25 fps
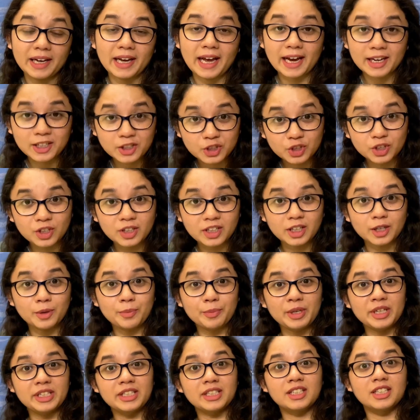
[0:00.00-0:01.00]
actually
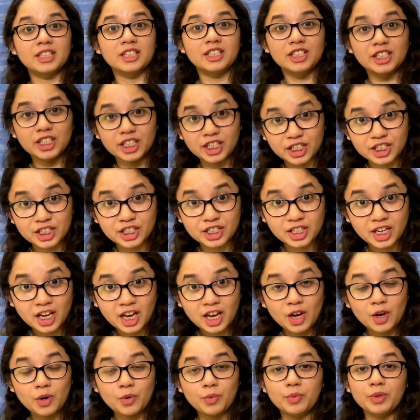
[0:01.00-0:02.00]
completed a dish
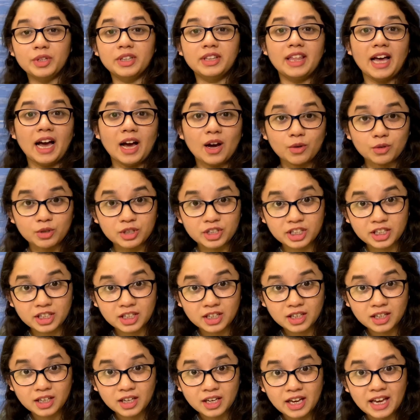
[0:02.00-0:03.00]
without
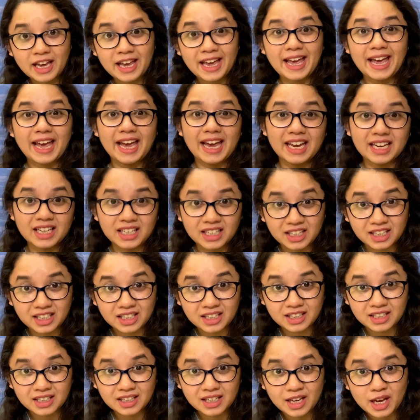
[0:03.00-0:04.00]
any
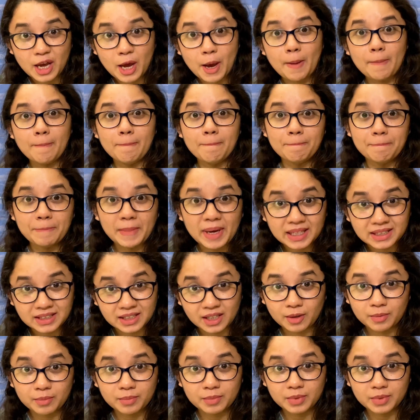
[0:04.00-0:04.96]
mess up